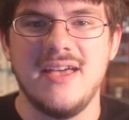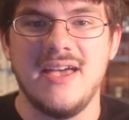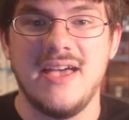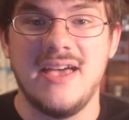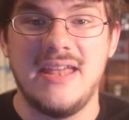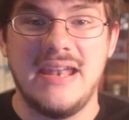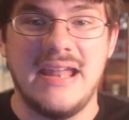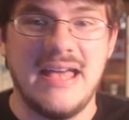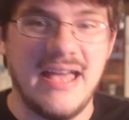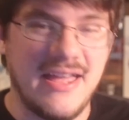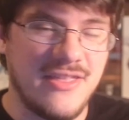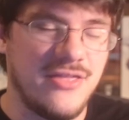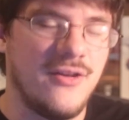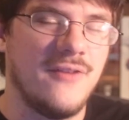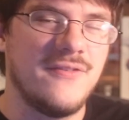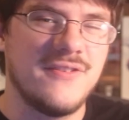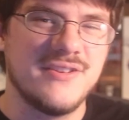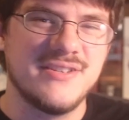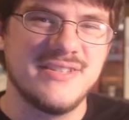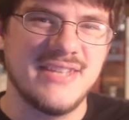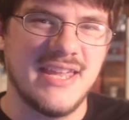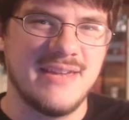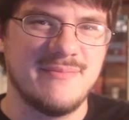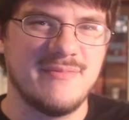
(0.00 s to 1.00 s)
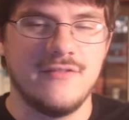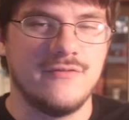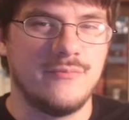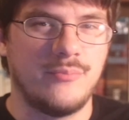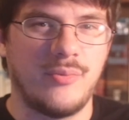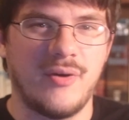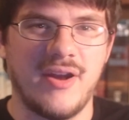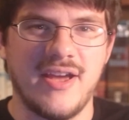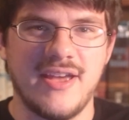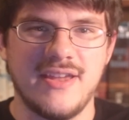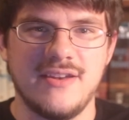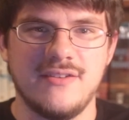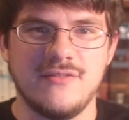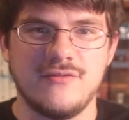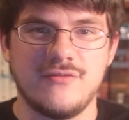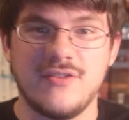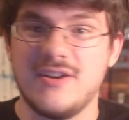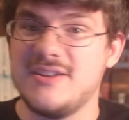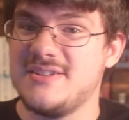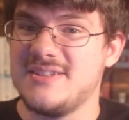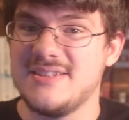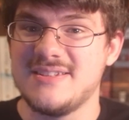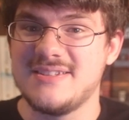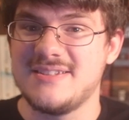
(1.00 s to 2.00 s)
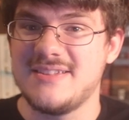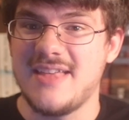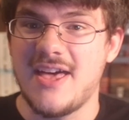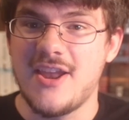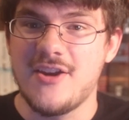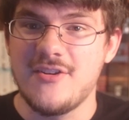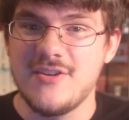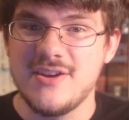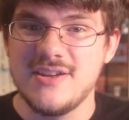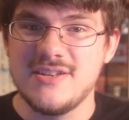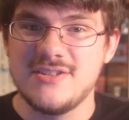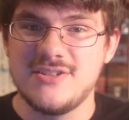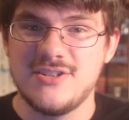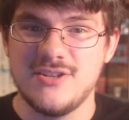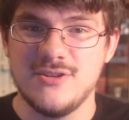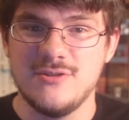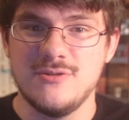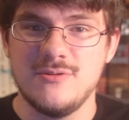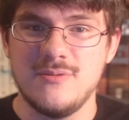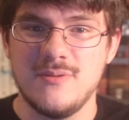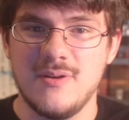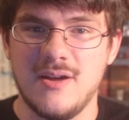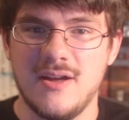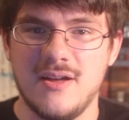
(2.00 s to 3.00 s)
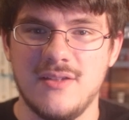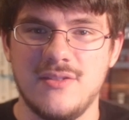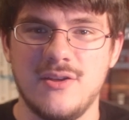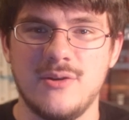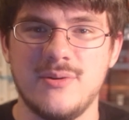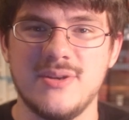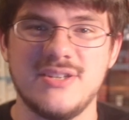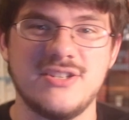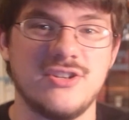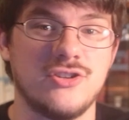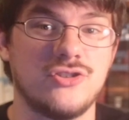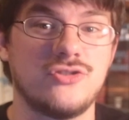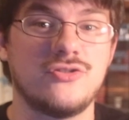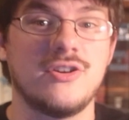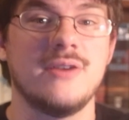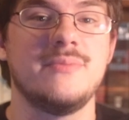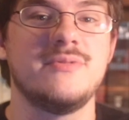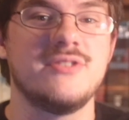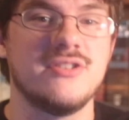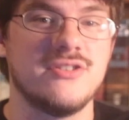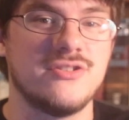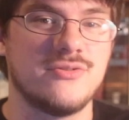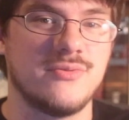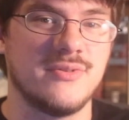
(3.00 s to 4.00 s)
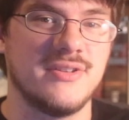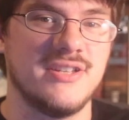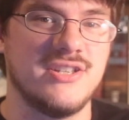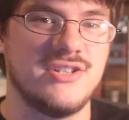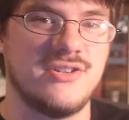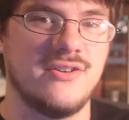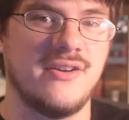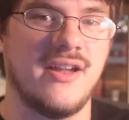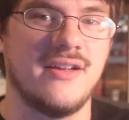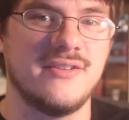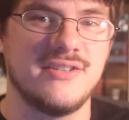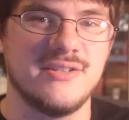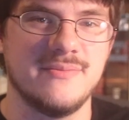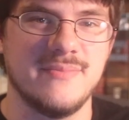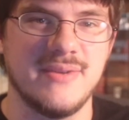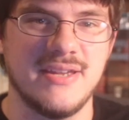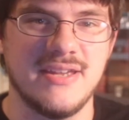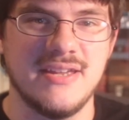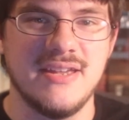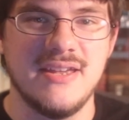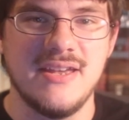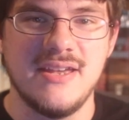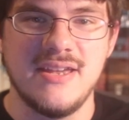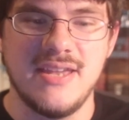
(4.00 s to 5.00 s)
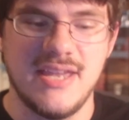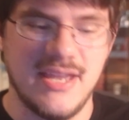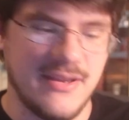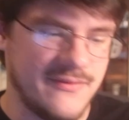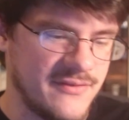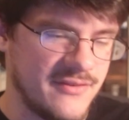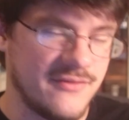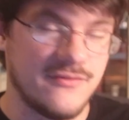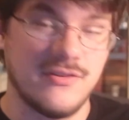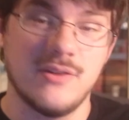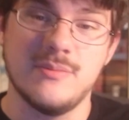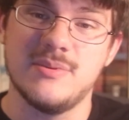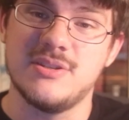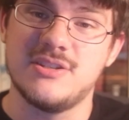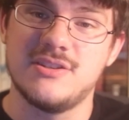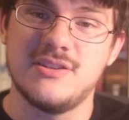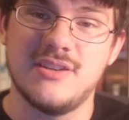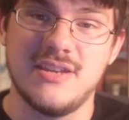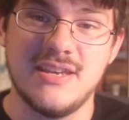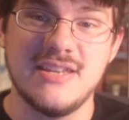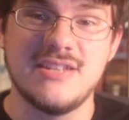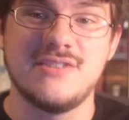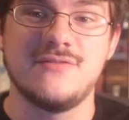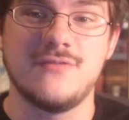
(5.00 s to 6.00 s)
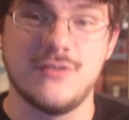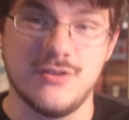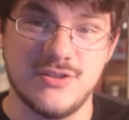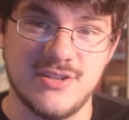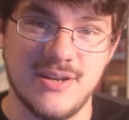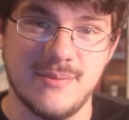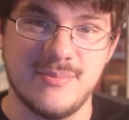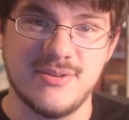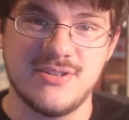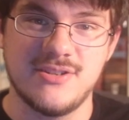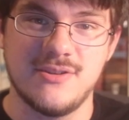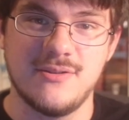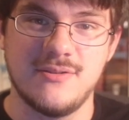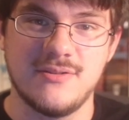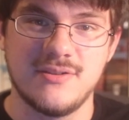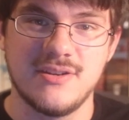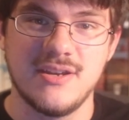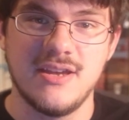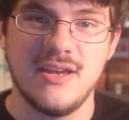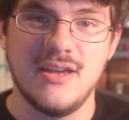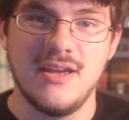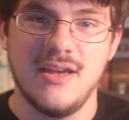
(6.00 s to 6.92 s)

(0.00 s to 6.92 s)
And I thought the same of Brian Francis Slattery's too, though his descriptions really stood out to me, even from his first episode.